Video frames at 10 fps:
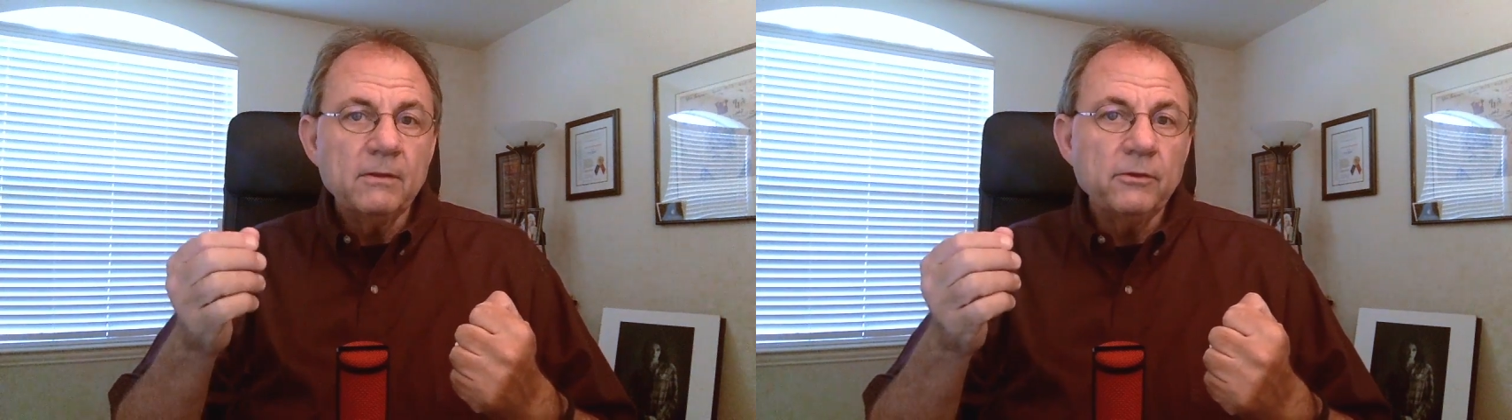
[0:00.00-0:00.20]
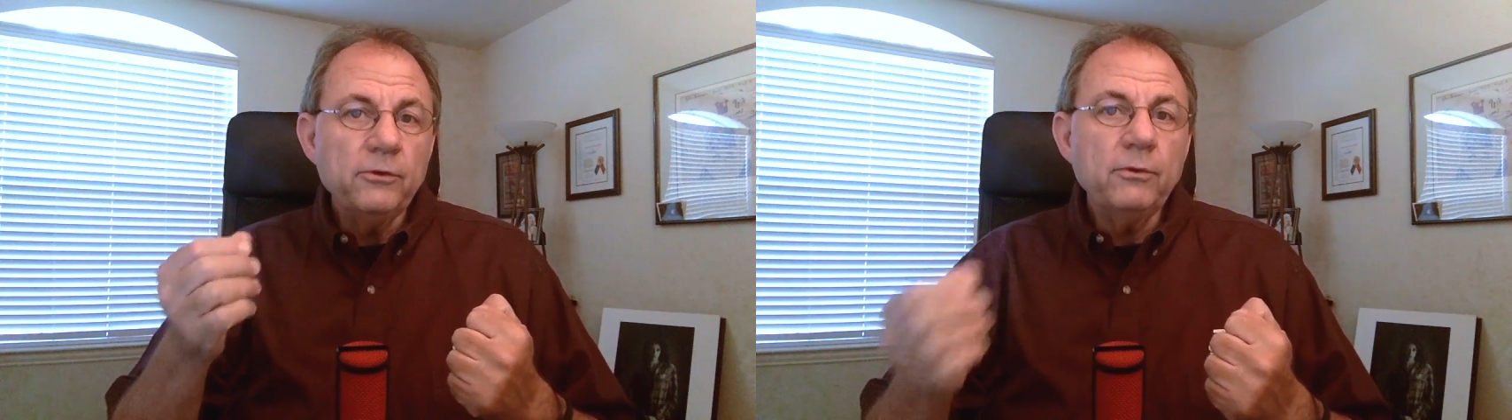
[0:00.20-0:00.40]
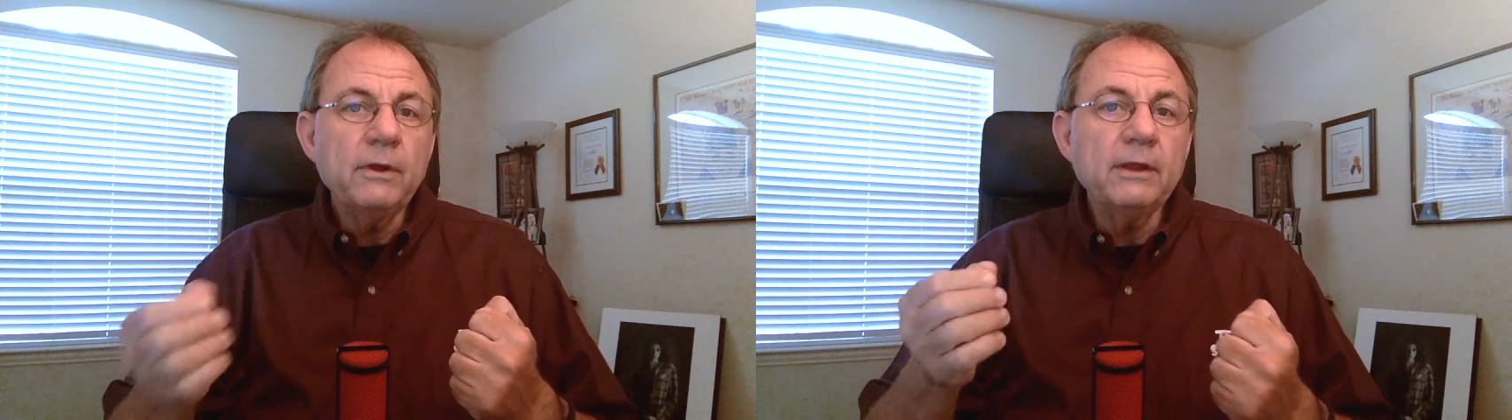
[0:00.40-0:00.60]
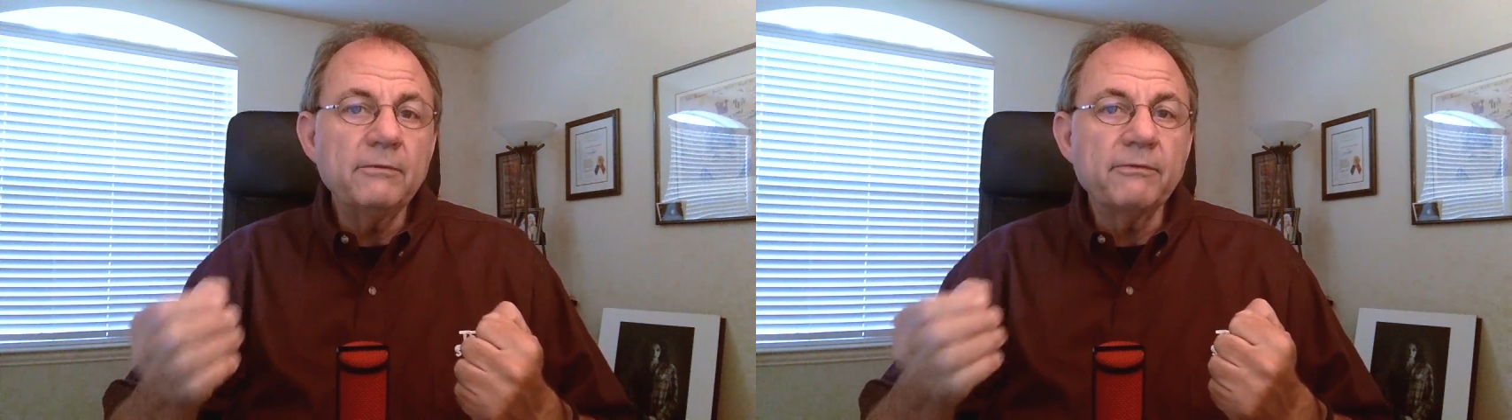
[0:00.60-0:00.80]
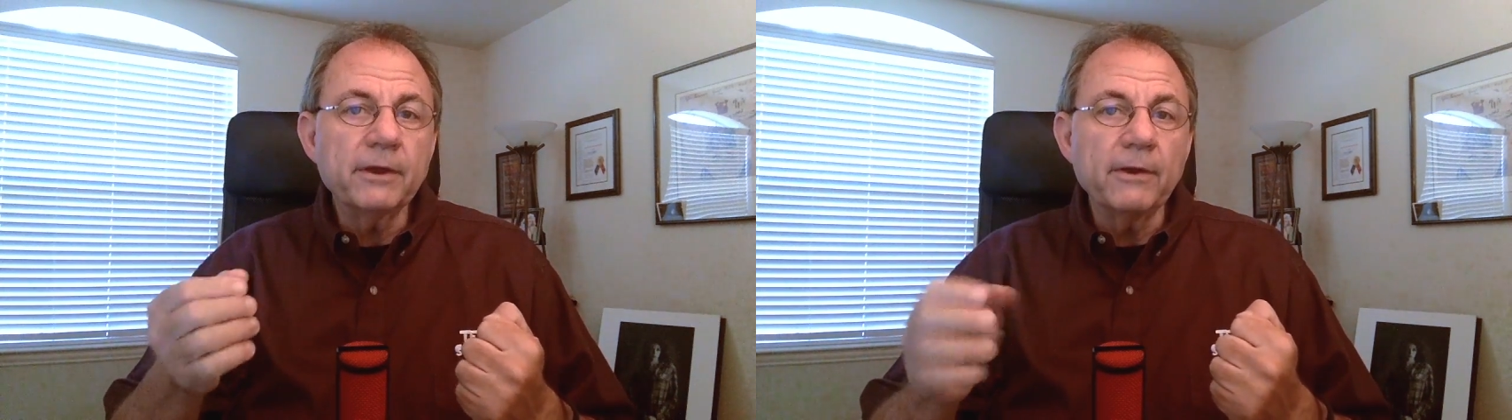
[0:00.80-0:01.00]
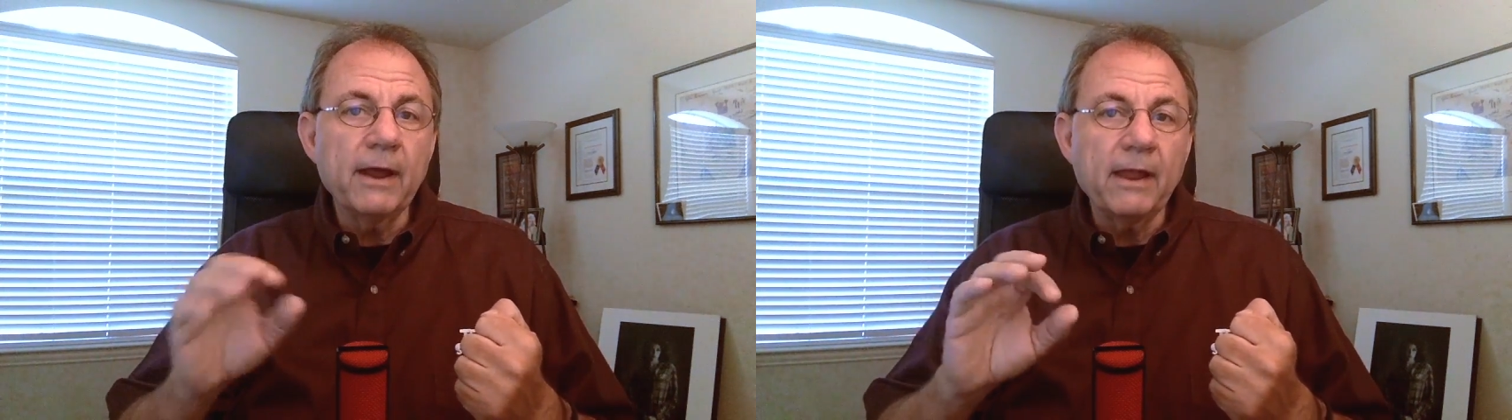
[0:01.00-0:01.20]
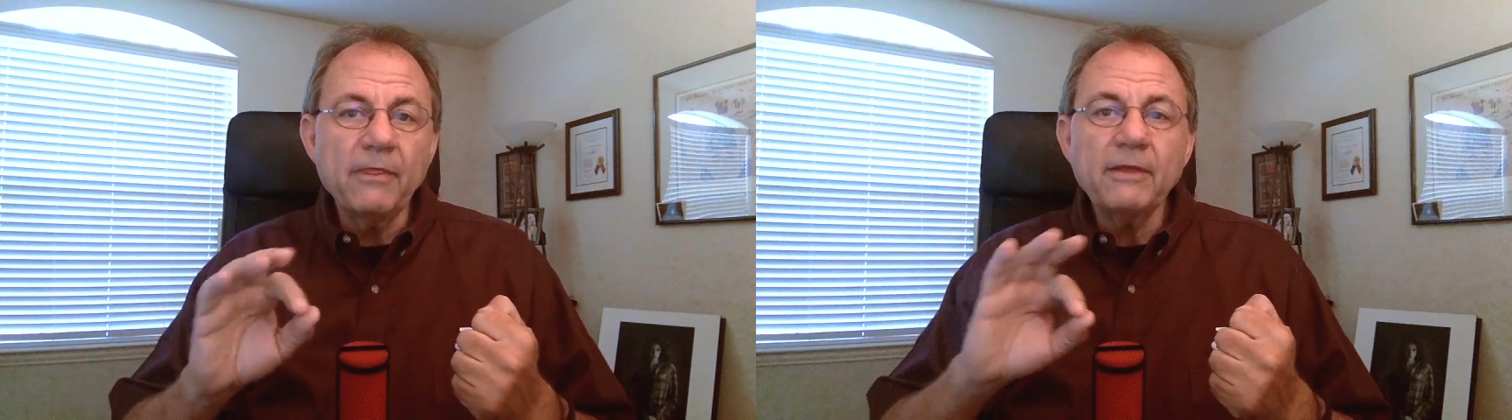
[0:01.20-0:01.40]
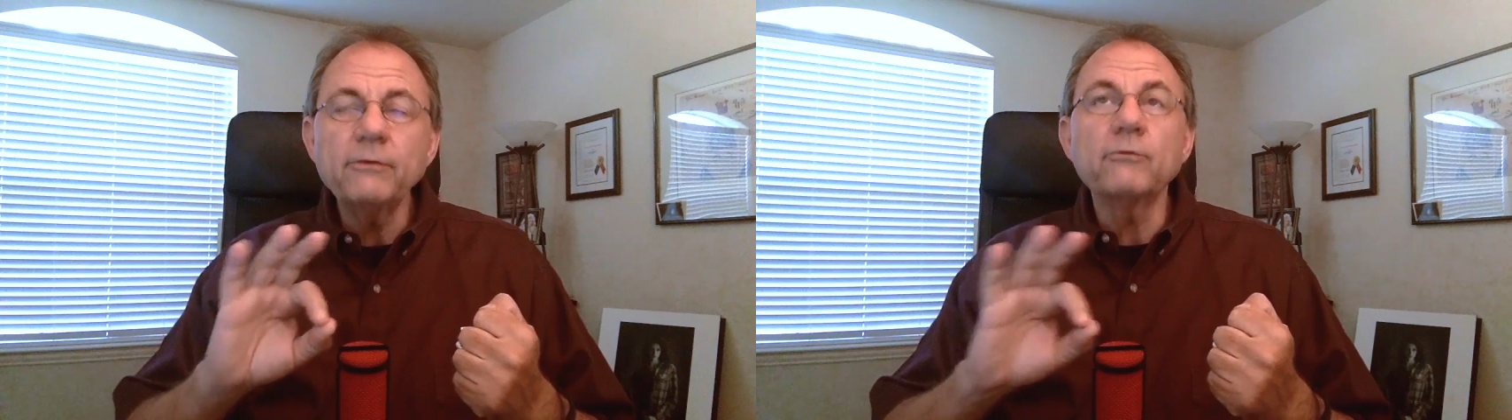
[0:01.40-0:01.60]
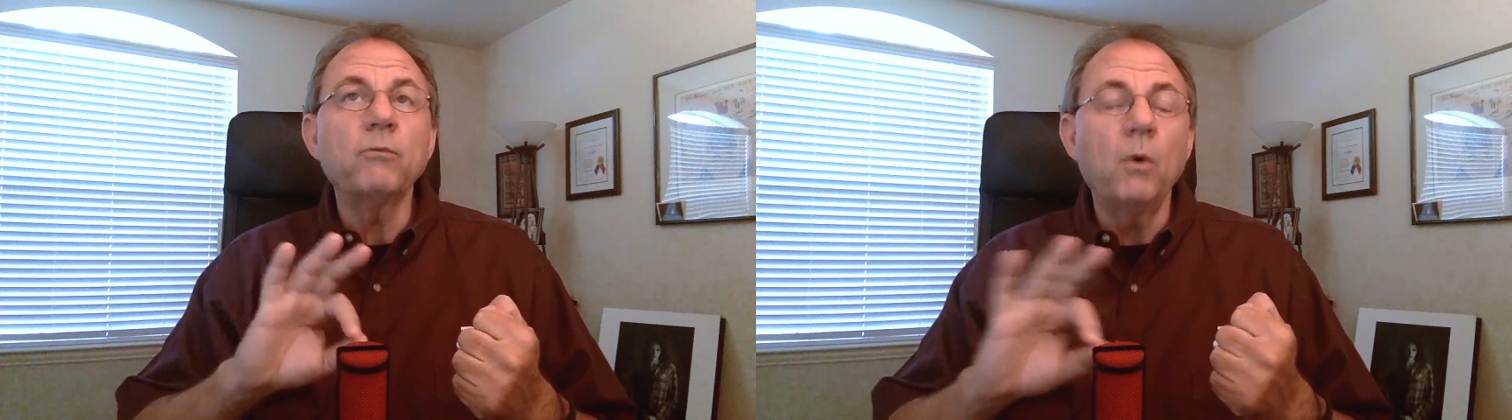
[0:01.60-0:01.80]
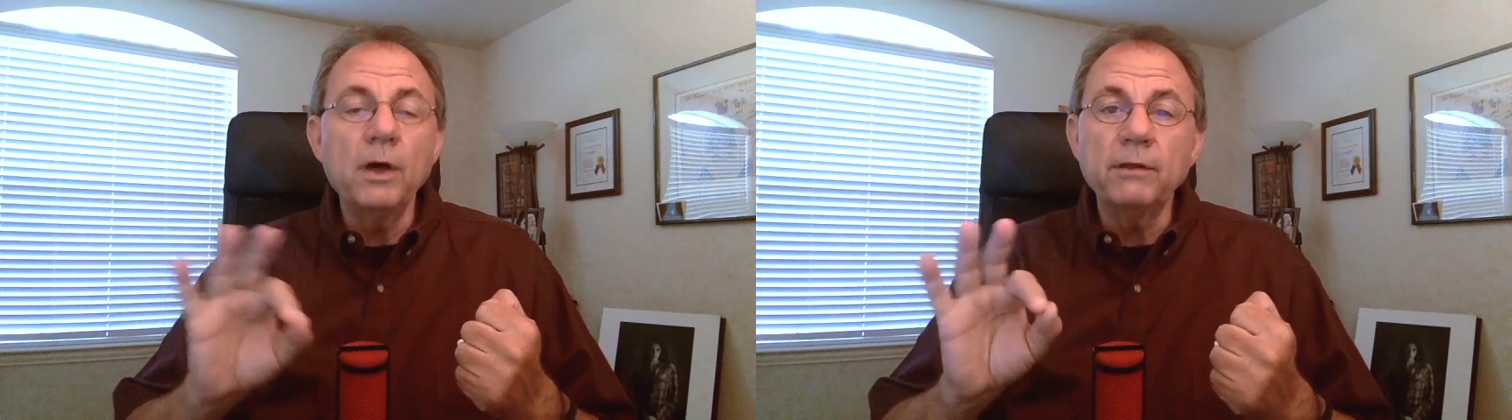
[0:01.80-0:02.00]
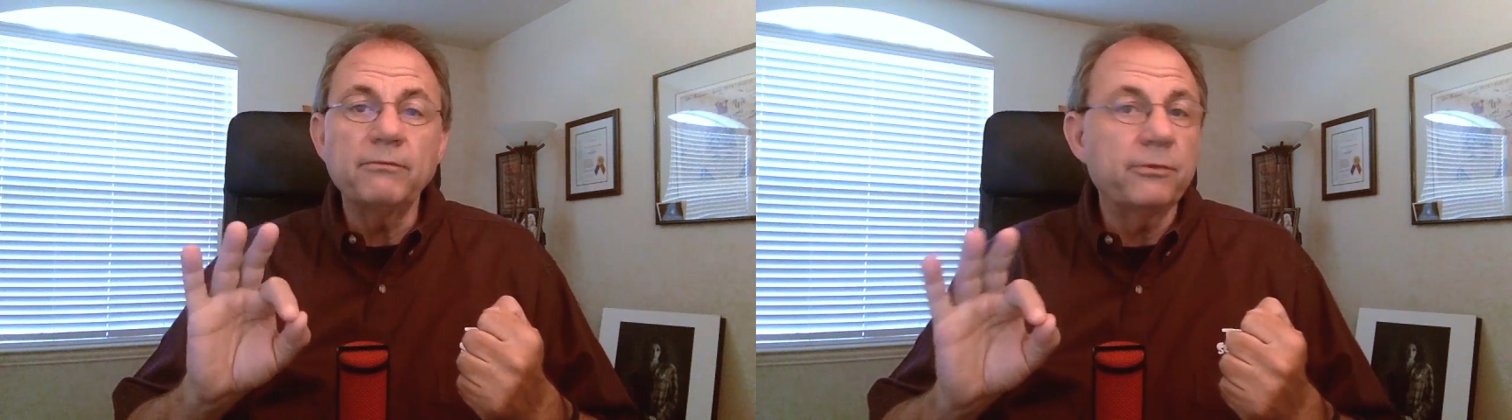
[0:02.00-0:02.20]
you need to figure out i think there's one of